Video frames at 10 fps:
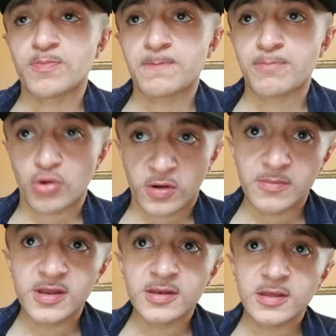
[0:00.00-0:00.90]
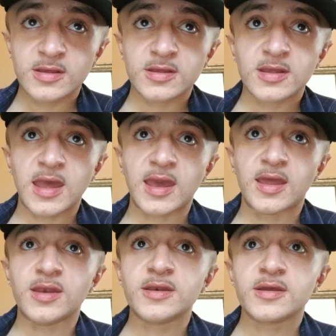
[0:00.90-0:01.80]
prohibited,
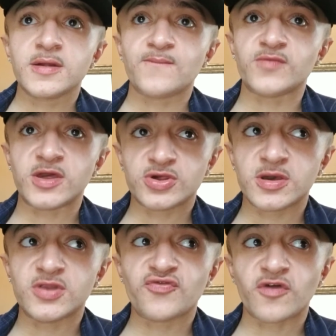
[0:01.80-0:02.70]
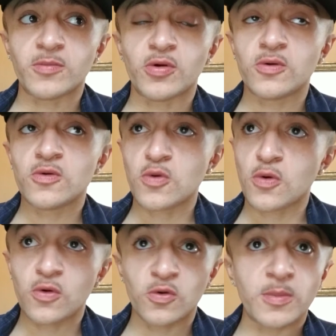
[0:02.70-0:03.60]
and they should get in trouble,
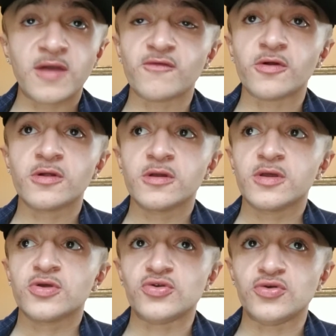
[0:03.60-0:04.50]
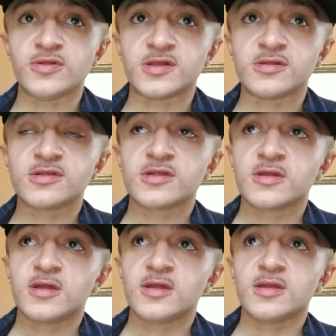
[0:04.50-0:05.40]
whomever uses
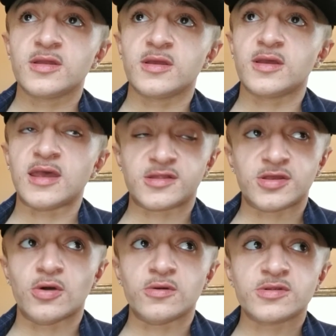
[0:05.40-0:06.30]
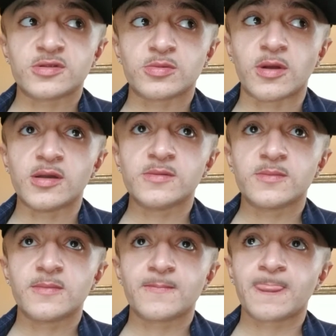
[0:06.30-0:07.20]
SEOs, right?
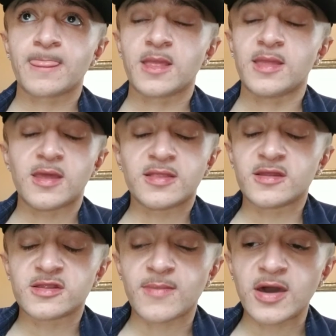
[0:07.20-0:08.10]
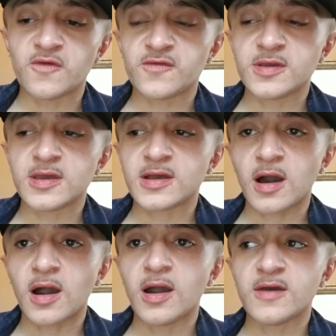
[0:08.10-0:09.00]
It doesn't matter if you get
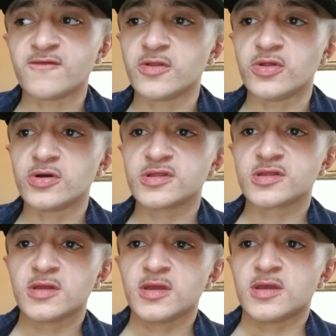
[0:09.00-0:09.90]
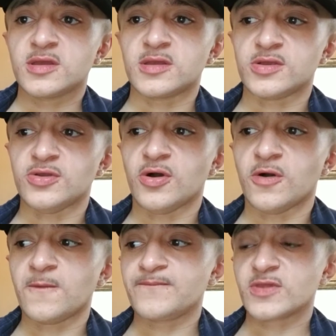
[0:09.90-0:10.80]
caught, if it looks, you
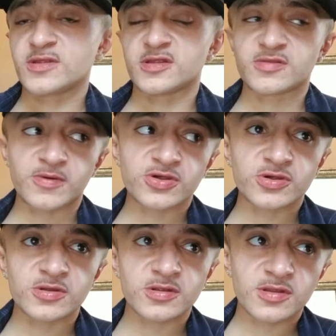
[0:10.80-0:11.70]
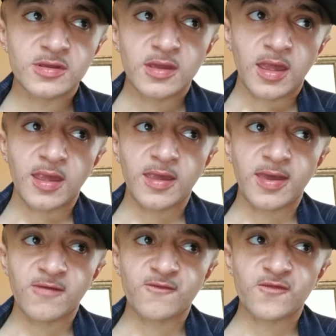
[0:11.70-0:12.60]
know, suspicious.
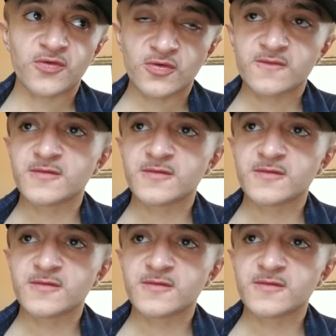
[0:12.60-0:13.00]
If you've